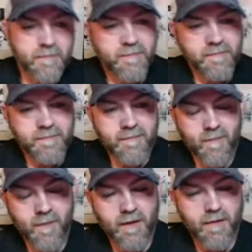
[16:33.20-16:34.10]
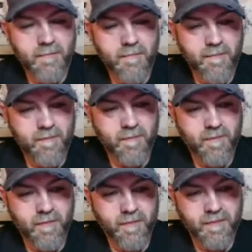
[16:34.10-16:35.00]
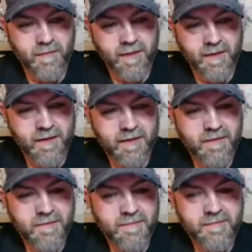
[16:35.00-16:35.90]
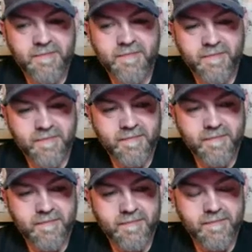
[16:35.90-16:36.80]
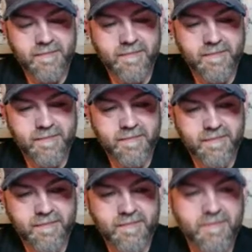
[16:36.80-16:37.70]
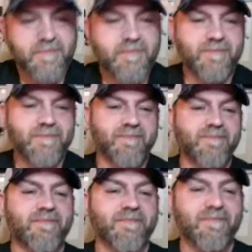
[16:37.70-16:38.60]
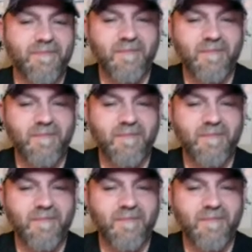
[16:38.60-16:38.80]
(silent)